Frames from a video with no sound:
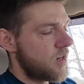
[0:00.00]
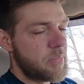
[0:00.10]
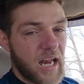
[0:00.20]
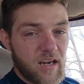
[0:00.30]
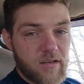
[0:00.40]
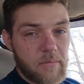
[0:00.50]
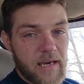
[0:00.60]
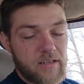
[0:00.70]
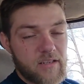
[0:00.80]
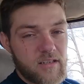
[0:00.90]
A pedal
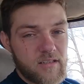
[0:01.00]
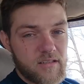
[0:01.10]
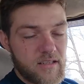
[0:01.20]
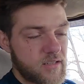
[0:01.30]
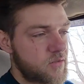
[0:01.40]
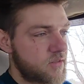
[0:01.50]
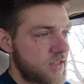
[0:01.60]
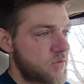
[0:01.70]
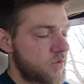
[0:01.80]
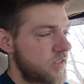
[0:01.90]
commander.
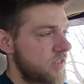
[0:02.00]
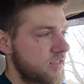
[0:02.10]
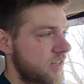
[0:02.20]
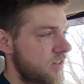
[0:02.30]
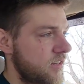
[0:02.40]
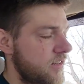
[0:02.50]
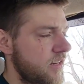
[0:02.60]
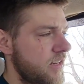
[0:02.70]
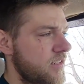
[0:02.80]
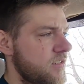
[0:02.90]
That's what it is. I couldn't
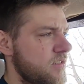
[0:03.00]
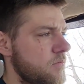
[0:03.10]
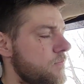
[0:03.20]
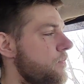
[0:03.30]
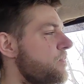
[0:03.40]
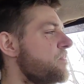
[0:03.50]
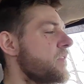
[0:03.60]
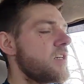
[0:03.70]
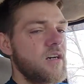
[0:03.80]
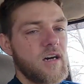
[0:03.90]
think.
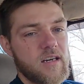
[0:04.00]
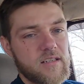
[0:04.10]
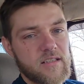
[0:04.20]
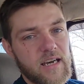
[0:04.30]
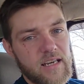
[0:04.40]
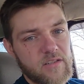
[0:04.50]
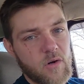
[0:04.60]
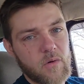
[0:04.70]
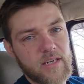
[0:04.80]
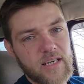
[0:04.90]
Yeah, so I
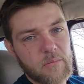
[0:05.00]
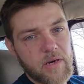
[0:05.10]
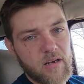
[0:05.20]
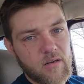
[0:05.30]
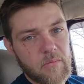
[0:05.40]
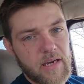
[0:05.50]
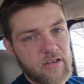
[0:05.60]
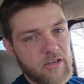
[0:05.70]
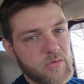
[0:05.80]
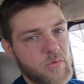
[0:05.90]
want to get a pedal commander
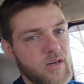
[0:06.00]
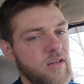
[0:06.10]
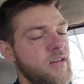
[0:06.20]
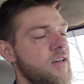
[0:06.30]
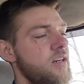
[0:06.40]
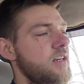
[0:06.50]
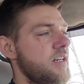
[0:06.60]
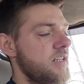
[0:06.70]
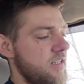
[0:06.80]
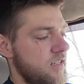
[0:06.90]
as well
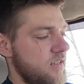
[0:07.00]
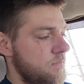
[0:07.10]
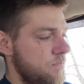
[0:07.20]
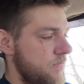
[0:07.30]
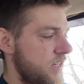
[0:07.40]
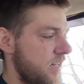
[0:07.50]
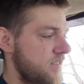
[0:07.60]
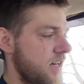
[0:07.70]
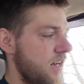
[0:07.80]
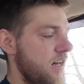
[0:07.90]
and test
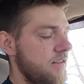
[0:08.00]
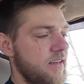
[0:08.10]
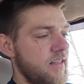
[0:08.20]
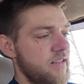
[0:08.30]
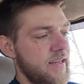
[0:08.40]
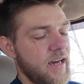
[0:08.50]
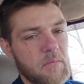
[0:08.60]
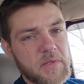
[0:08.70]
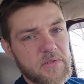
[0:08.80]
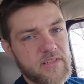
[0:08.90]
that out. Now the
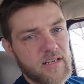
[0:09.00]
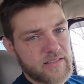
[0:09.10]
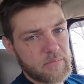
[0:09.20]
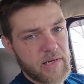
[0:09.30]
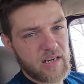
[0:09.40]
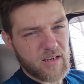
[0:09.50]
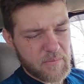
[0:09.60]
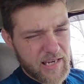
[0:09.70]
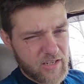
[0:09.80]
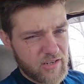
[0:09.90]
Diablo sells the pedal
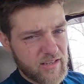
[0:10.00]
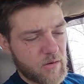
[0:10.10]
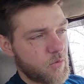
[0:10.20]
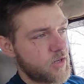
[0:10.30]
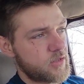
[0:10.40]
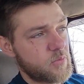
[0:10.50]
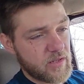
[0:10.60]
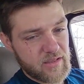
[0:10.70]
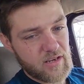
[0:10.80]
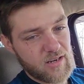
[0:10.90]
commander that works
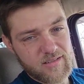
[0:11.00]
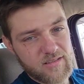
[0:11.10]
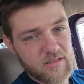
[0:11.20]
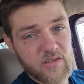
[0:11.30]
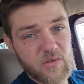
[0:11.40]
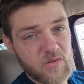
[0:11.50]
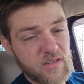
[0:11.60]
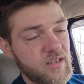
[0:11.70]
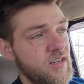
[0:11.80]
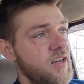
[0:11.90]
with their tune,
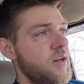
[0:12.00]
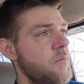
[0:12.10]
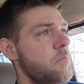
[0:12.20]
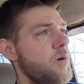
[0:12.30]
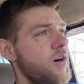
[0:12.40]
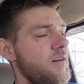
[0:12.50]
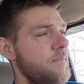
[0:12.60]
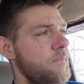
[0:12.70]
but